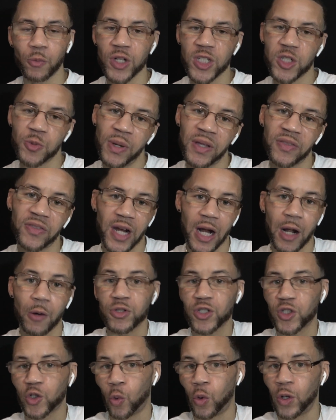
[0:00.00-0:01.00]
which meant that I
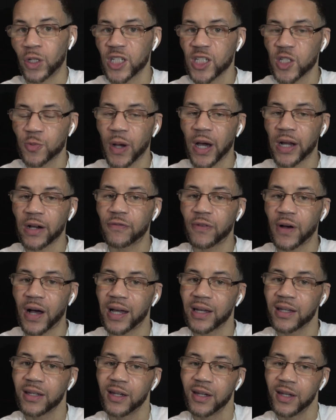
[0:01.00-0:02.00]
was going to
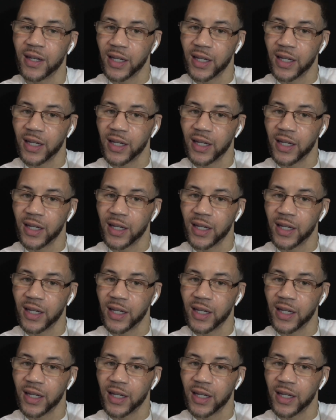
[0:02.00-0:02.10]
Spotify,